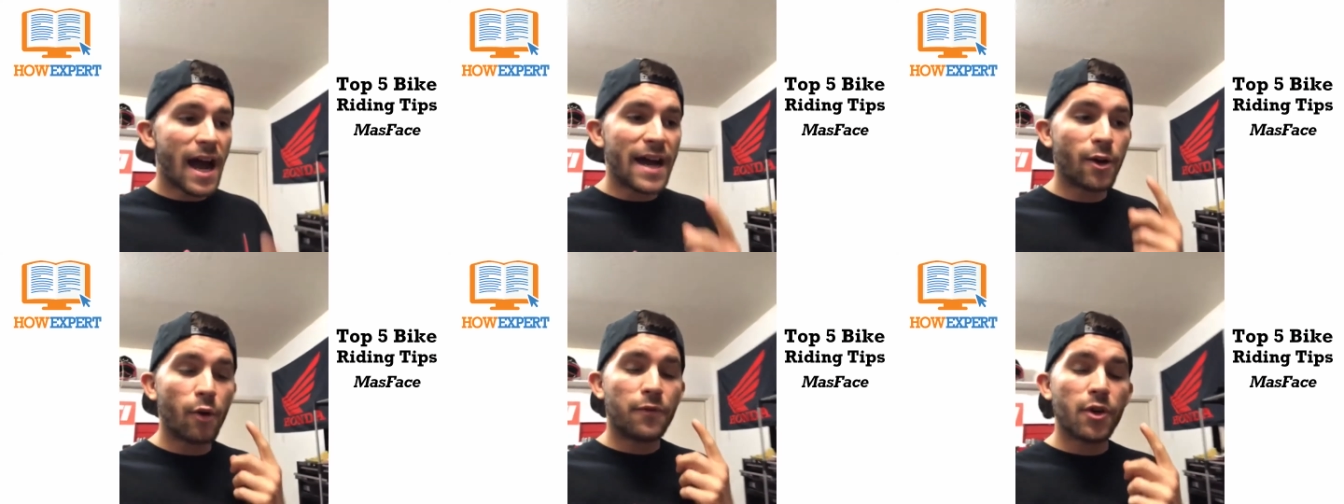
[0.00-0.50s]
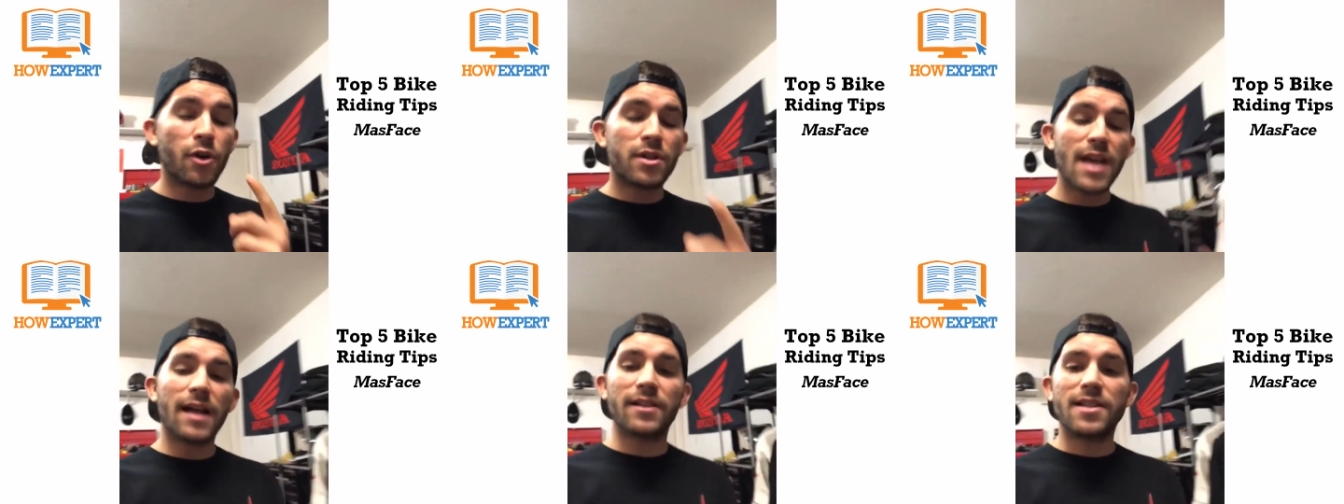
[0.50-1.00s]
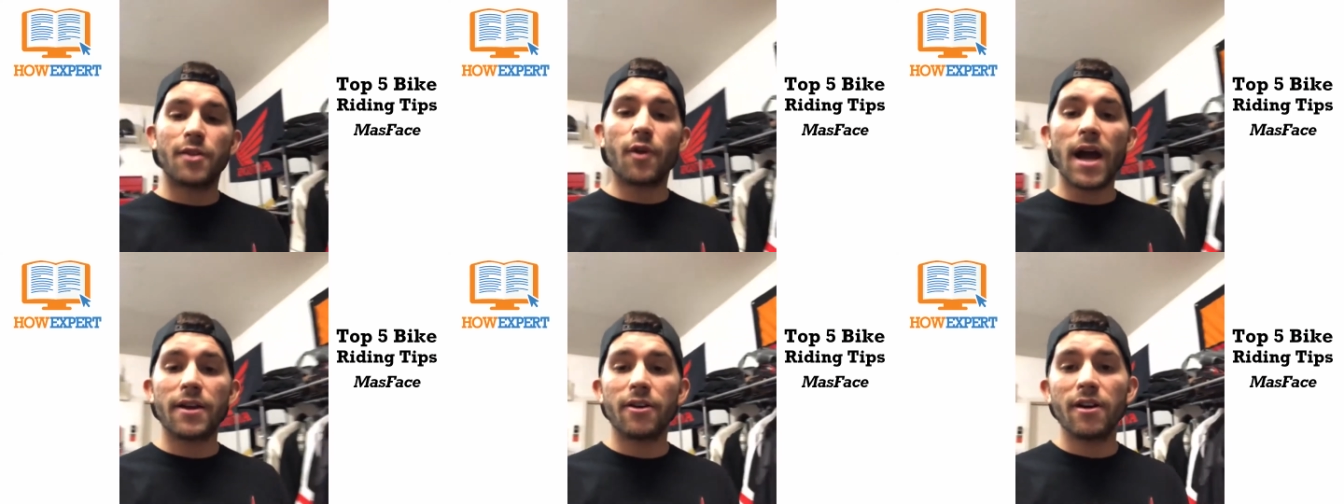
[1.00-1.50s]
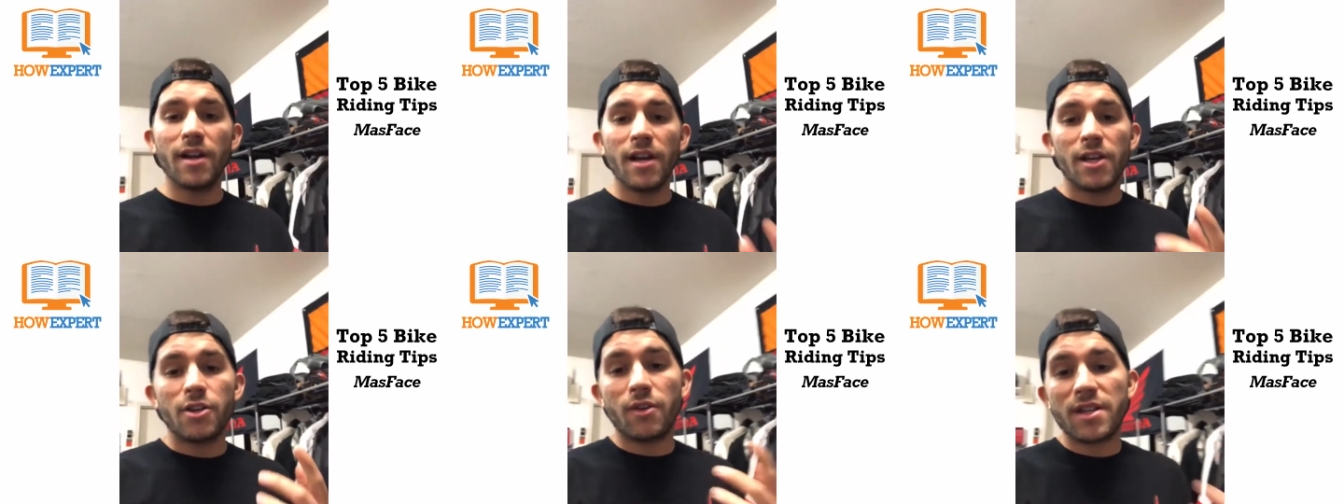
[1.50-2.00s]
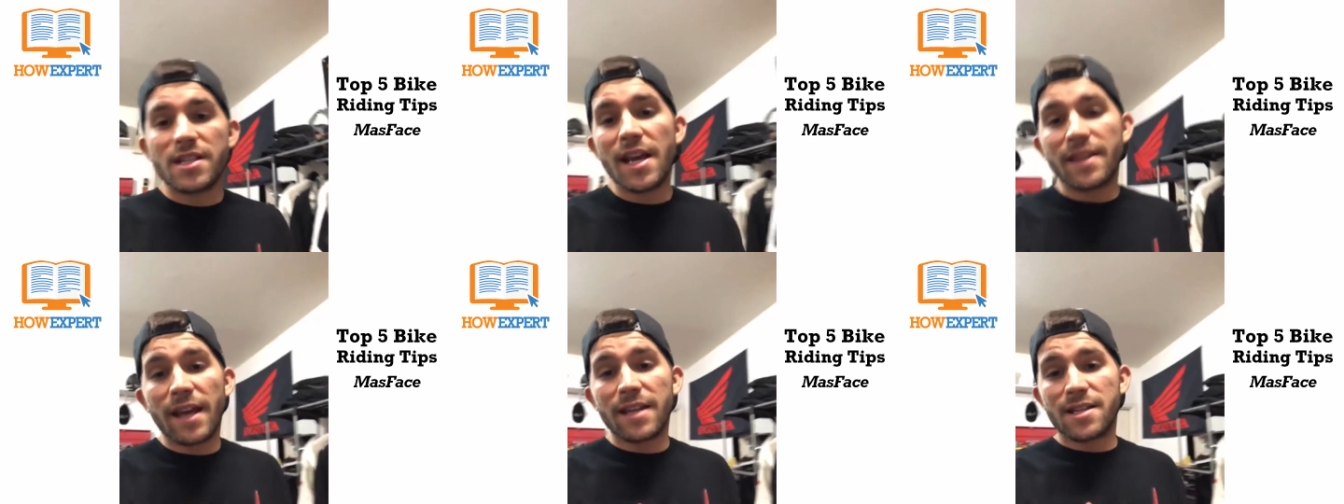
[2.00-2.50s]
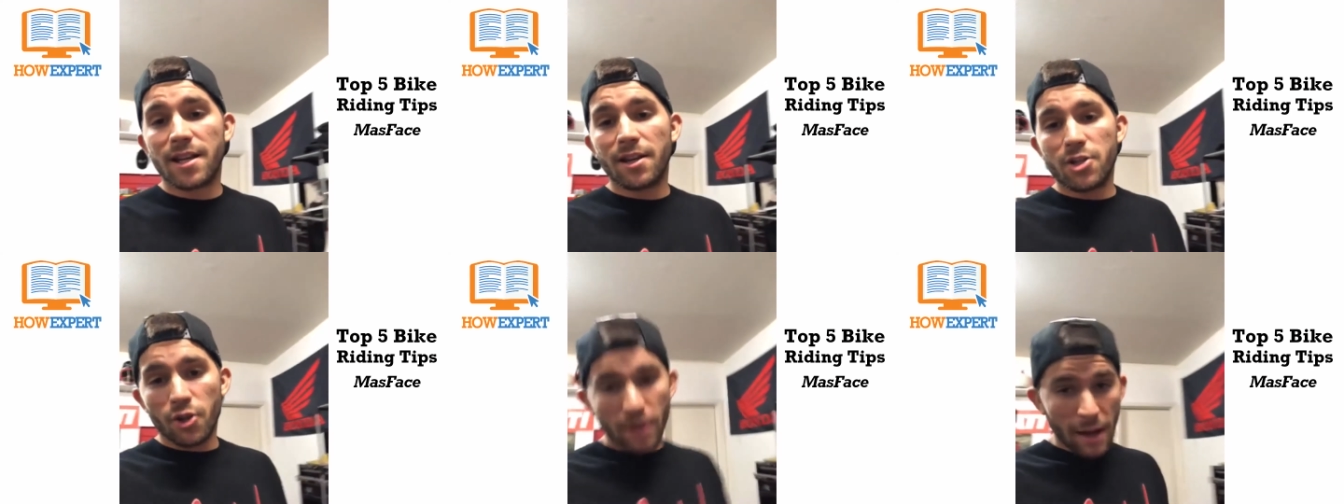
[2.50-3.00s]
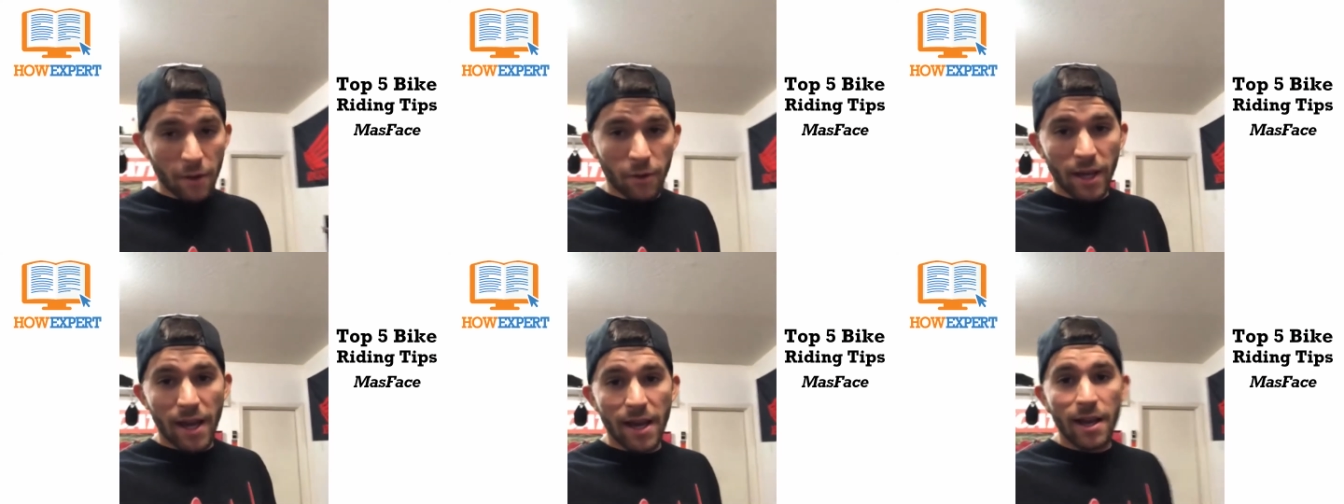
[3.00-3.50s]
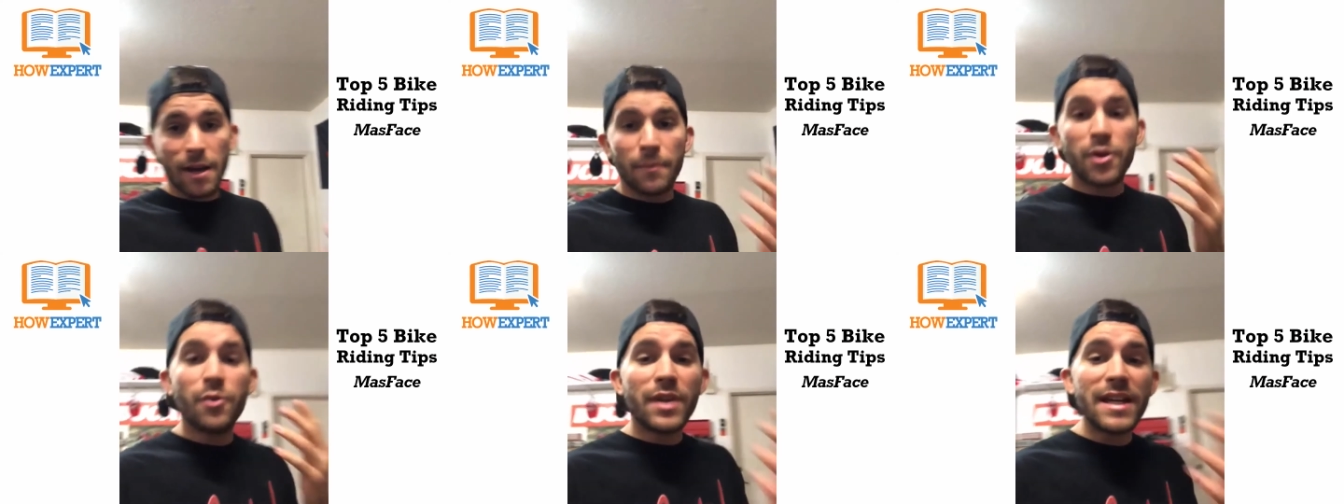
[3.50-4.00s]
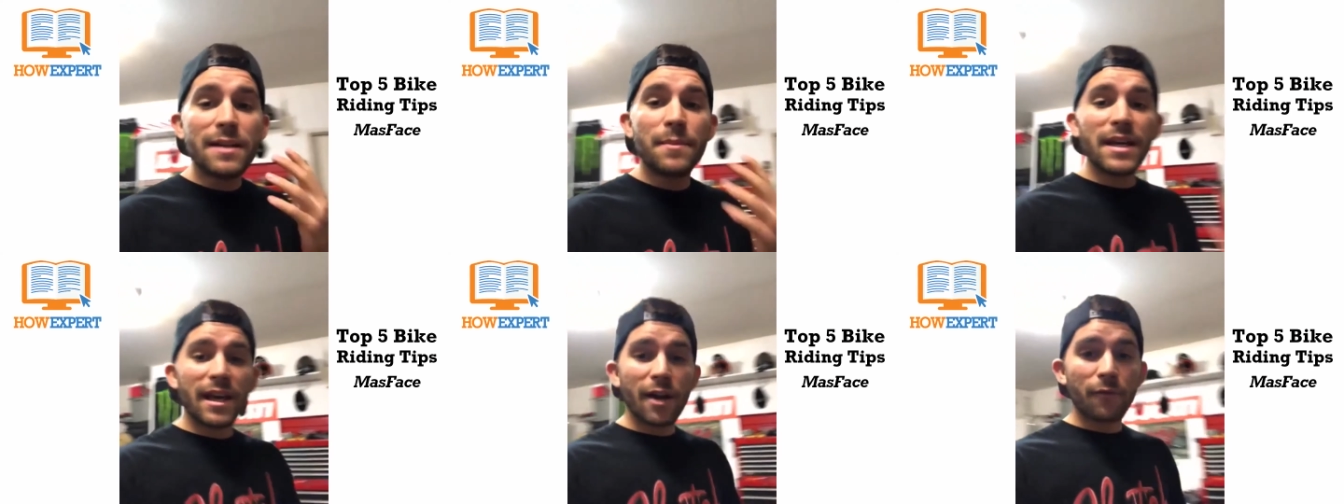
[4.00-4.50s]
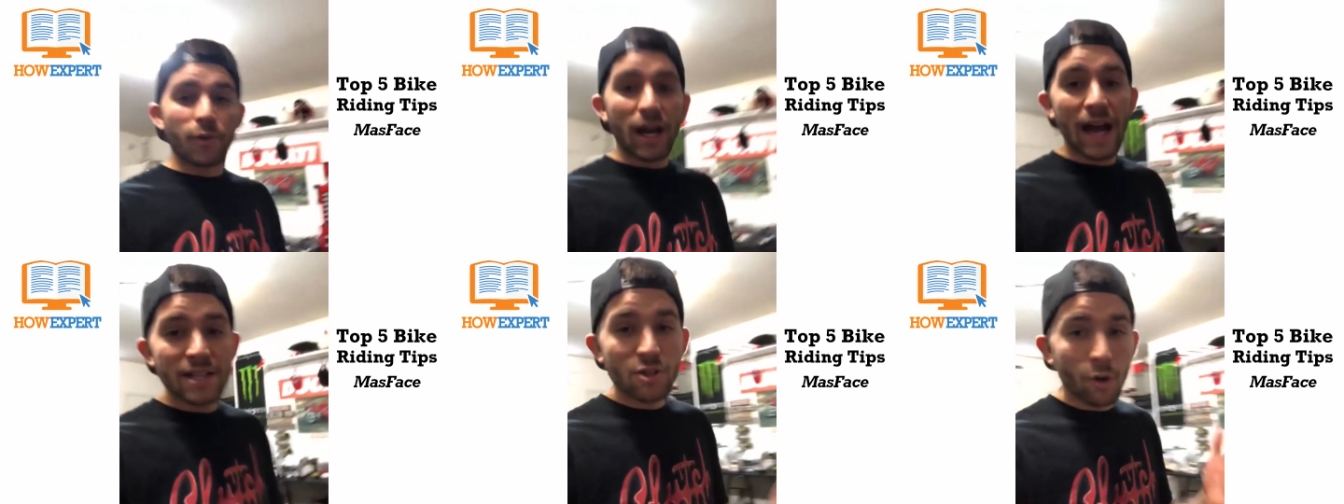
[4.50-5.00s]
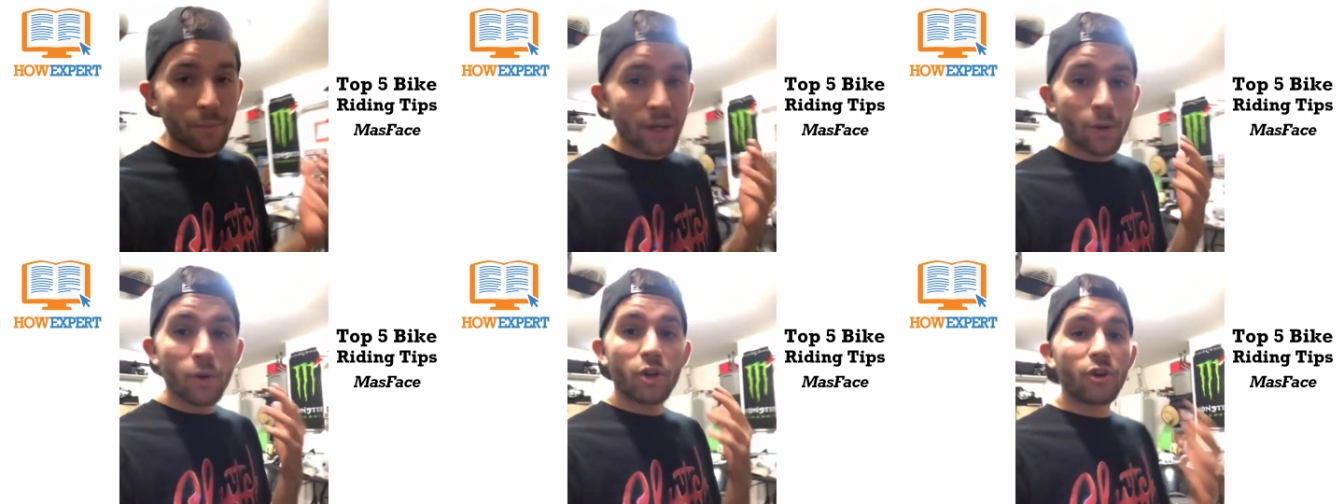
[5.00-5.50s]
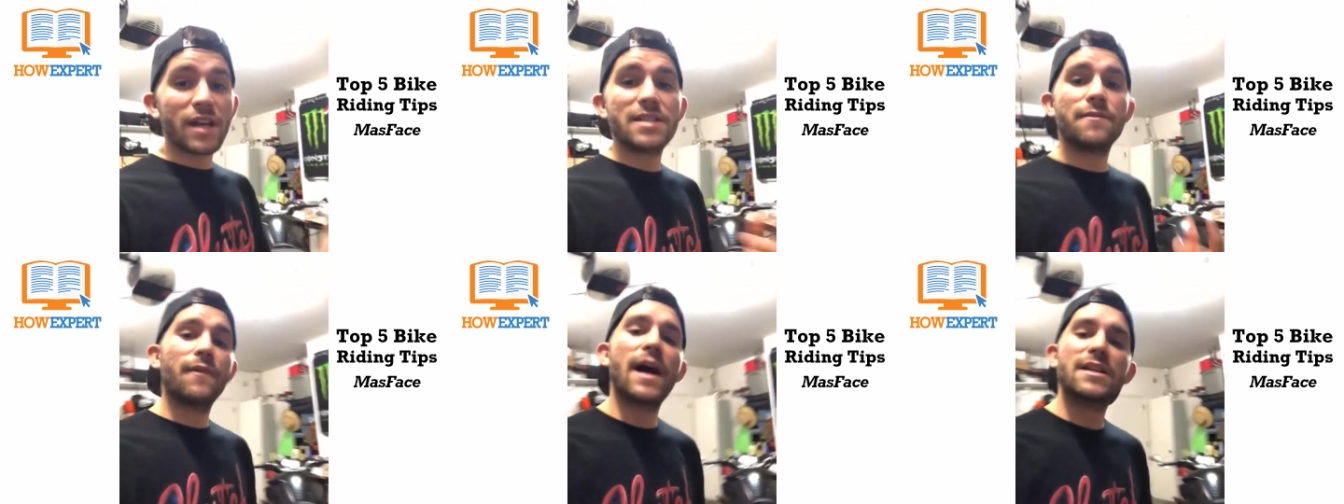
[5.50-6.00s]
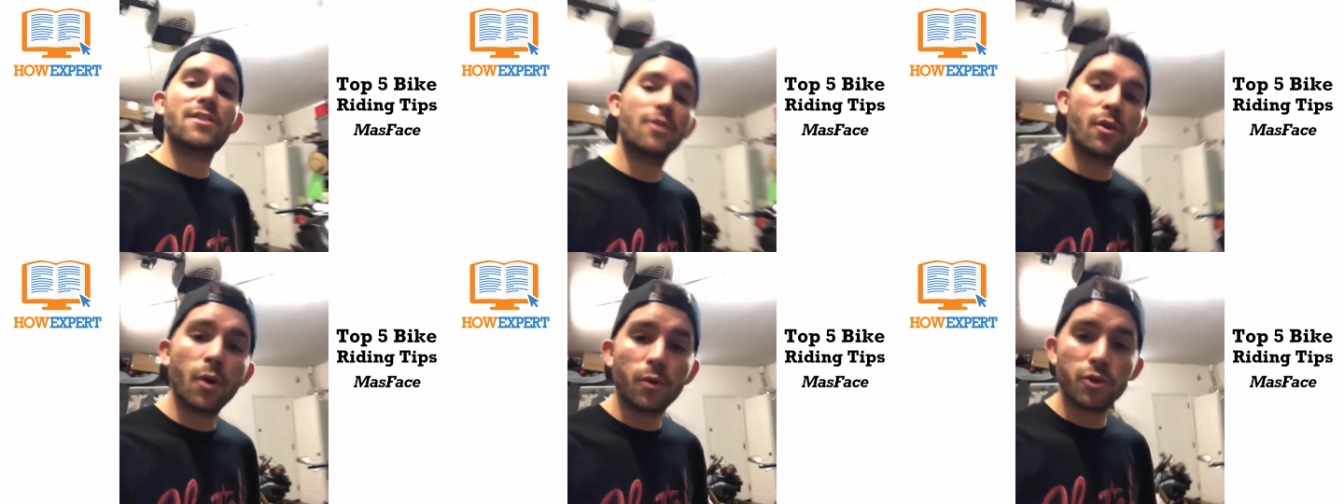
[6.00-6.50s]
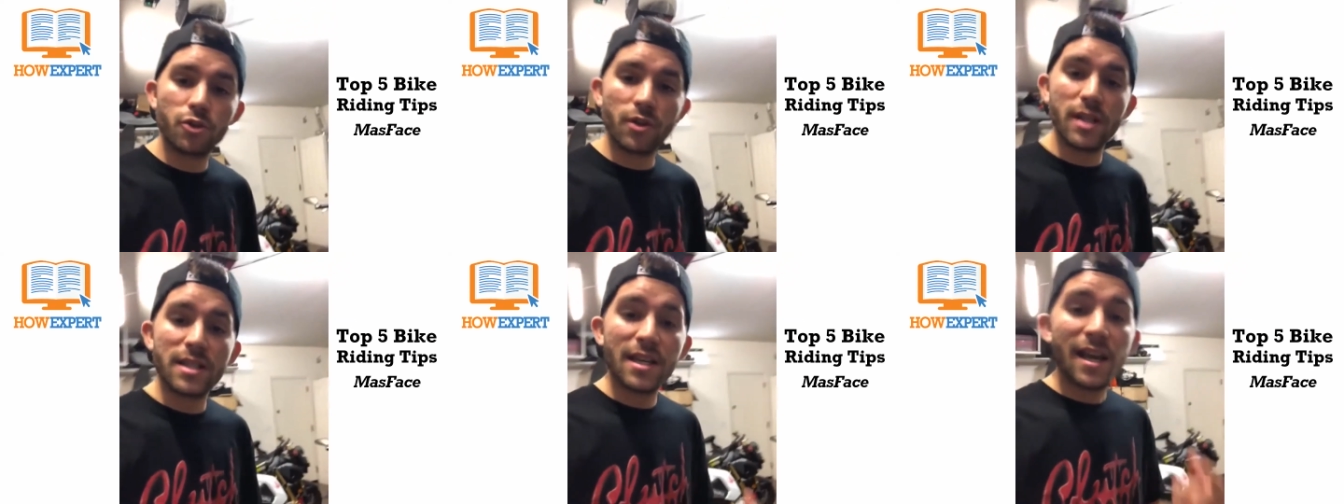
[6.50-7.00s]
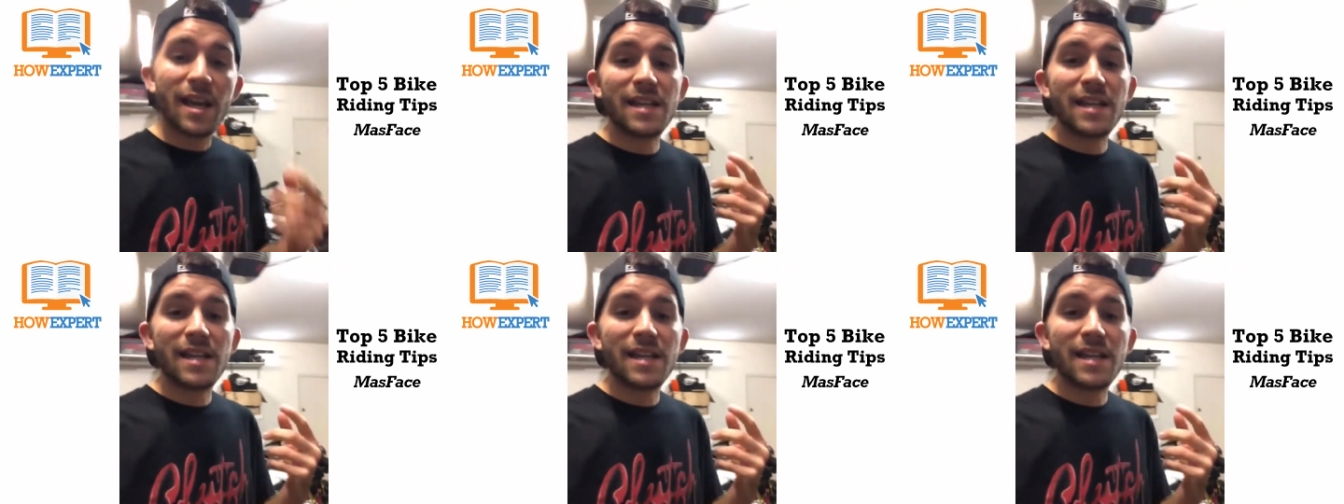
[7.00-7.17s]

I know if you're a talented rider, you could say that it's going to turn out okay, but you need to be careful, guys. Don't be going crazy fast on the local streets.